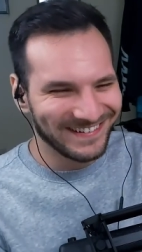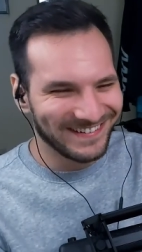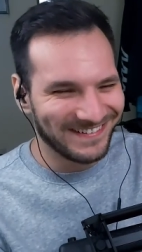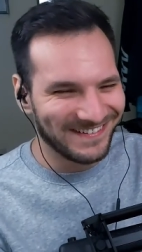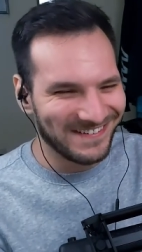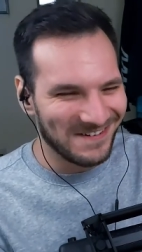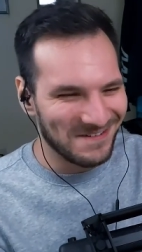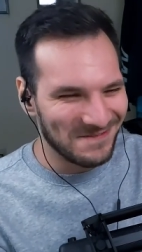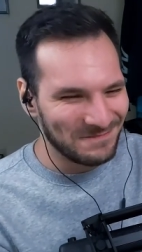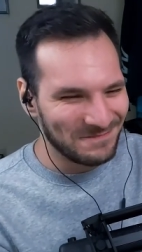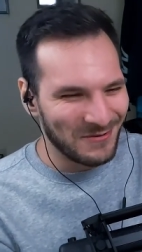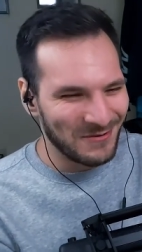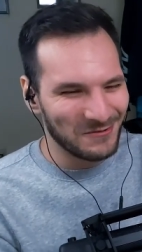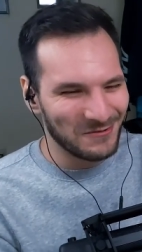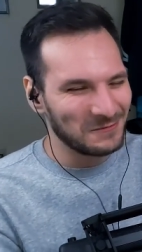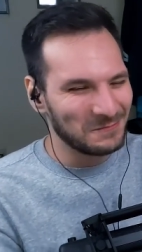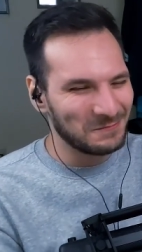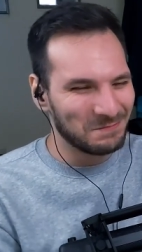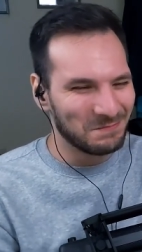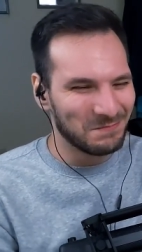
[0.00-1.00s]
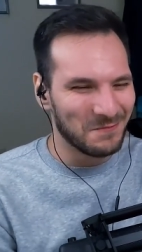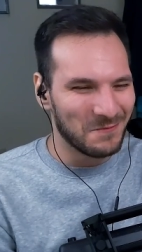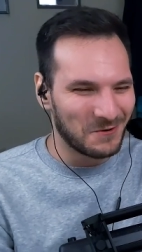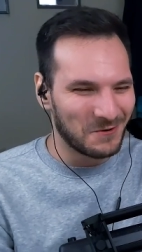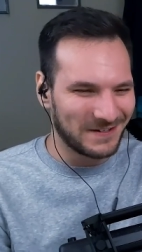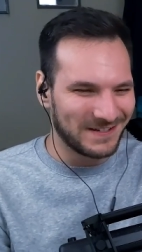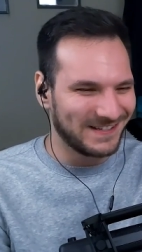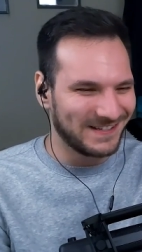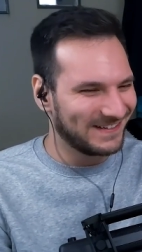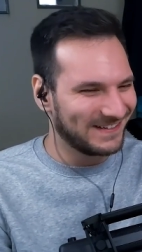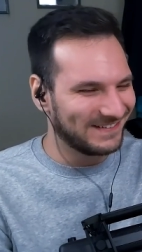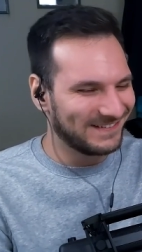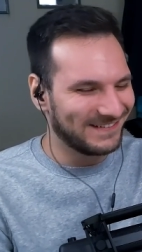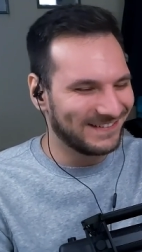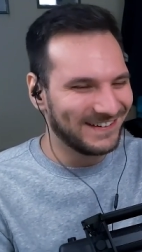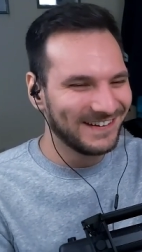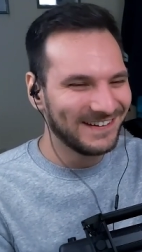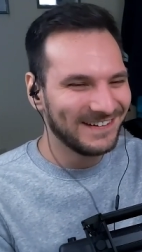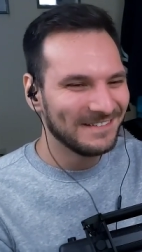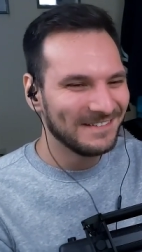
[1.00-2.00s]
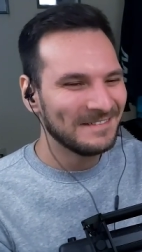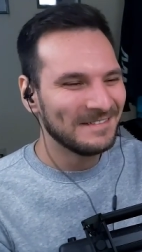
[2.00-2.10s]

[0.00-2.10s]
Oh, poor Morty, dude.